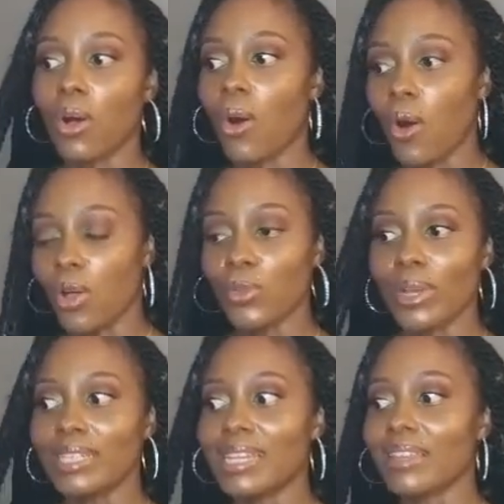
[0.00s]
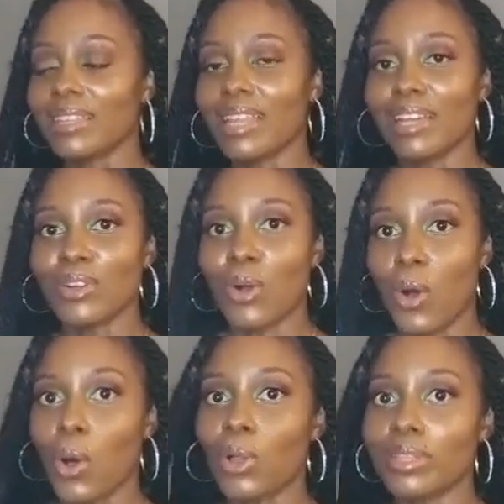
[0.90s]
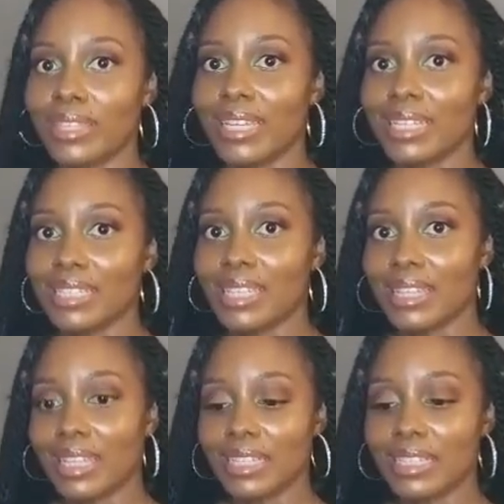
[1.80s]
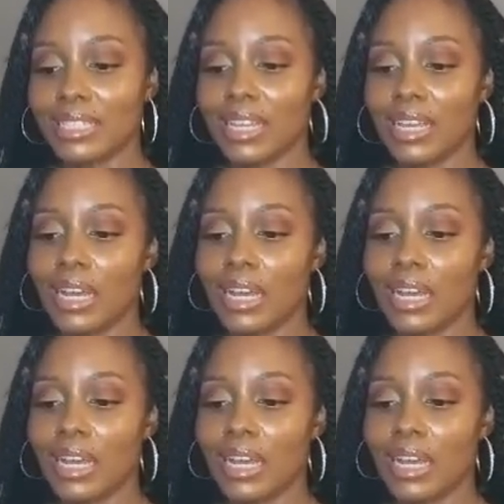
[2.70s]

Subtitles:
all the way down the line, all the things that this